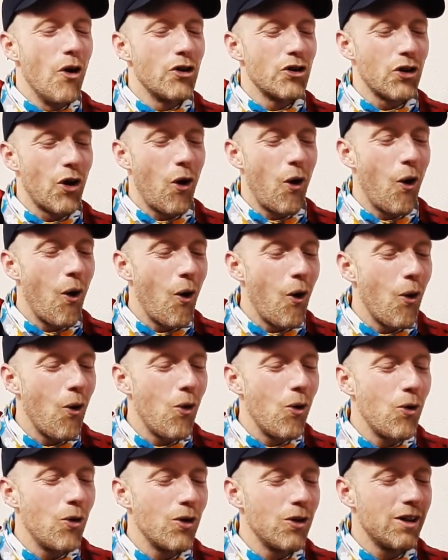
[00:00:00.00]
The
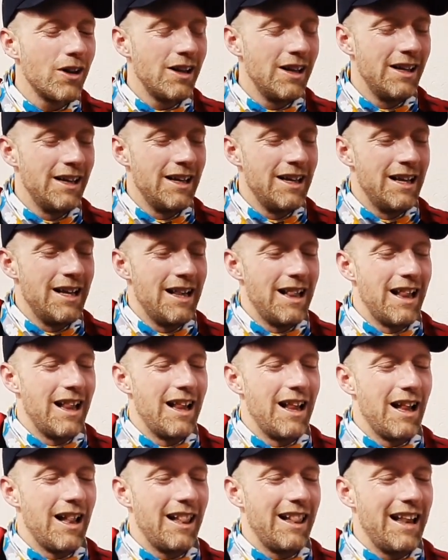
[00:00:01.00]
whole
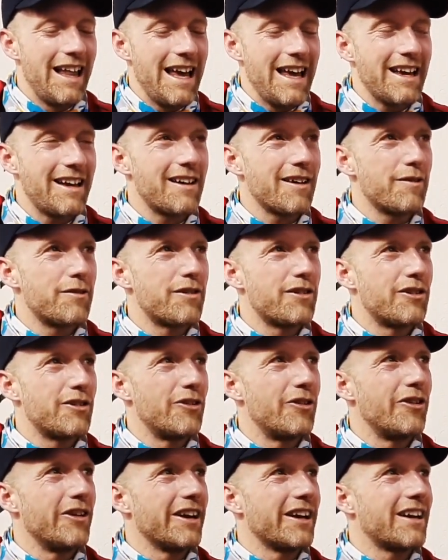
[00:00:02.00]
lake of
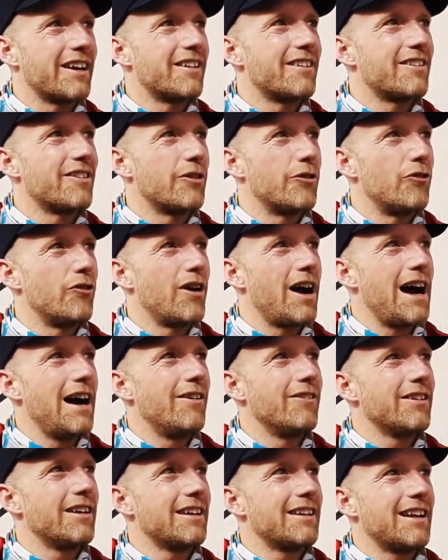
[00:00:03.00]
Zurich,
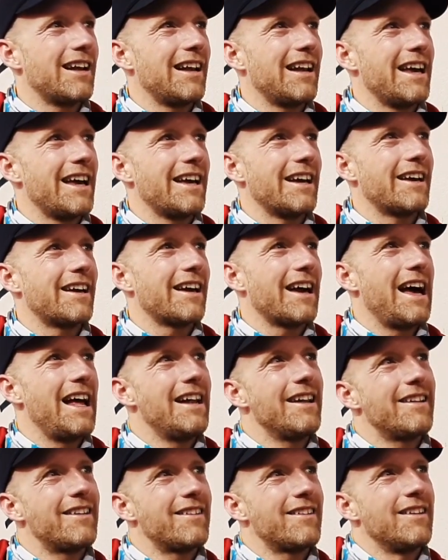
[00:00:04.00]
surrounding the lake,
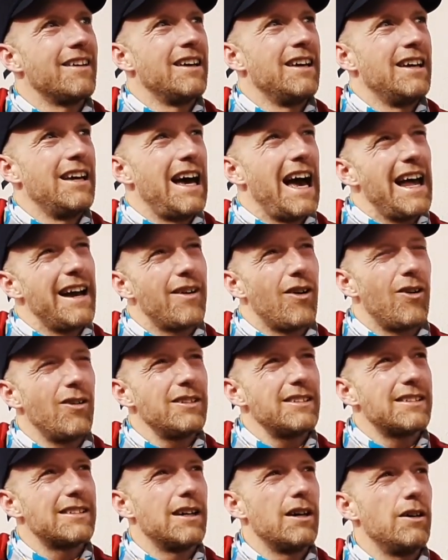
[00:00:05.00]
and And
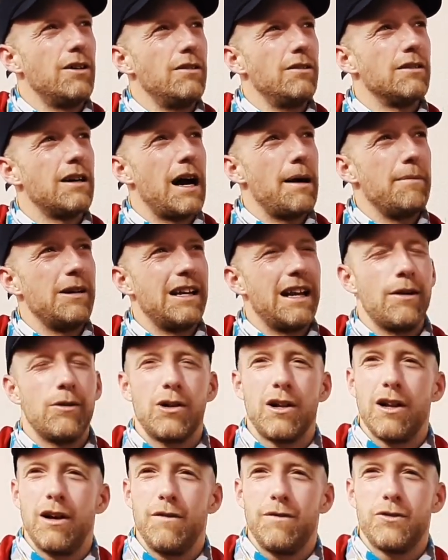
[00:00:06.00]
also, I mean, I would
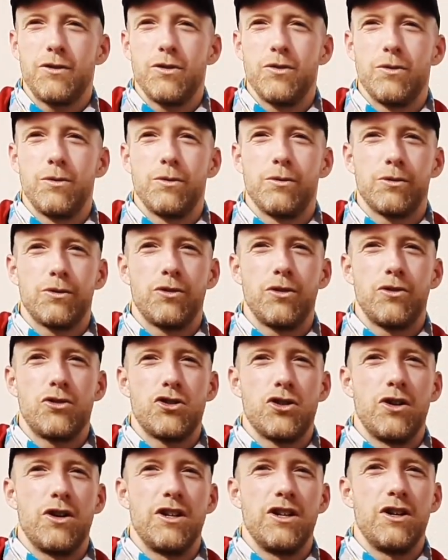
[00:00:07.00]
love to
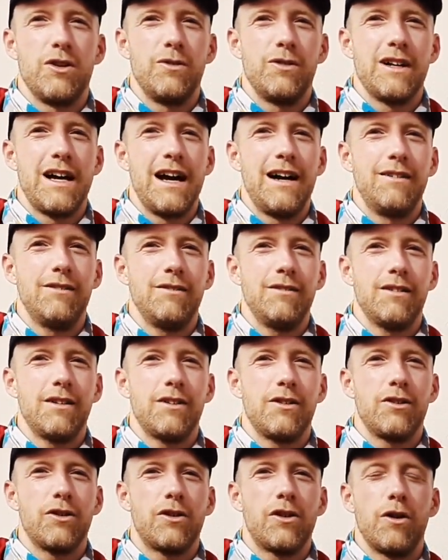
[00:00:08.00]
join you now,
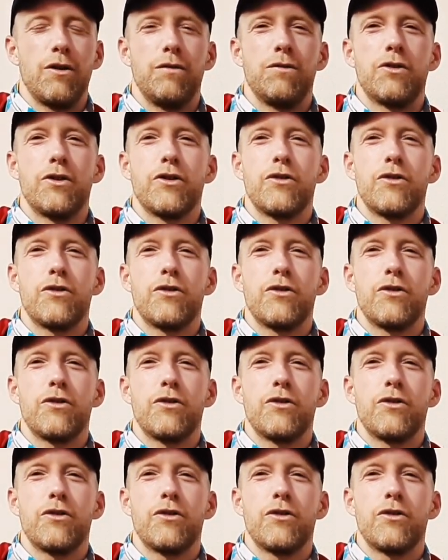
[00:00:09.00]
to go for a